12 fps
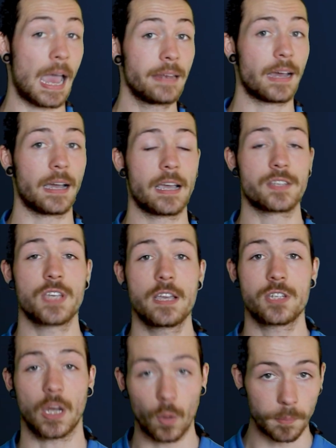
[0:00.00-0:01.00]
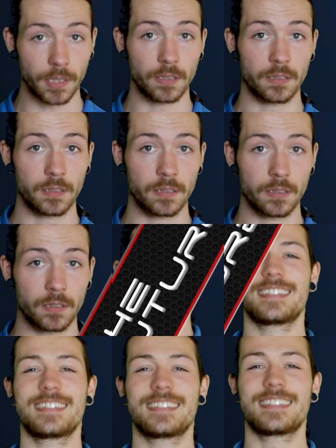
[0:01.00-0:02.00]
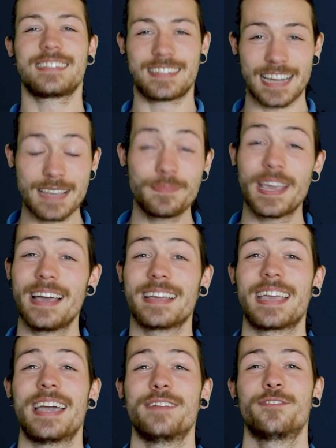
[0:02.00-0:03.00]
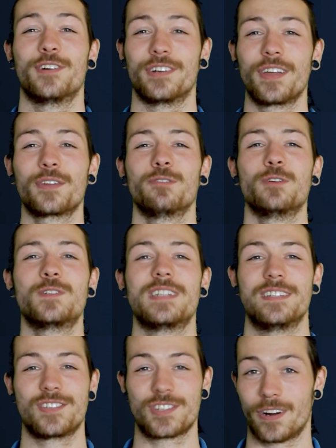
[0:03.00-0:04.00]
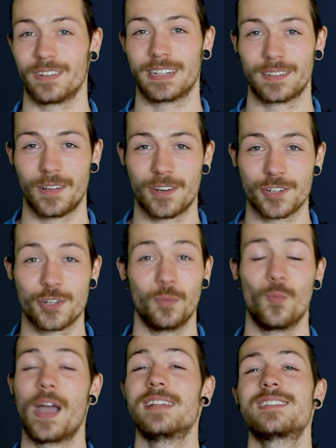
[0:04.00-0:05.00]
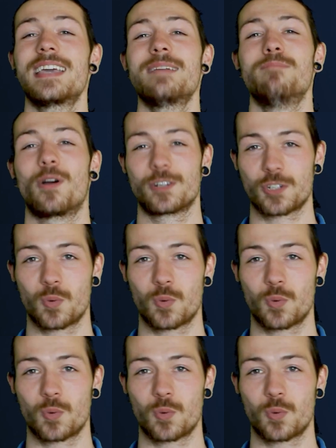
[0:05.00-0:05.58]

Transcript: and ISS equipment. Time yet again for another routine Starlink launch on Wednesday, March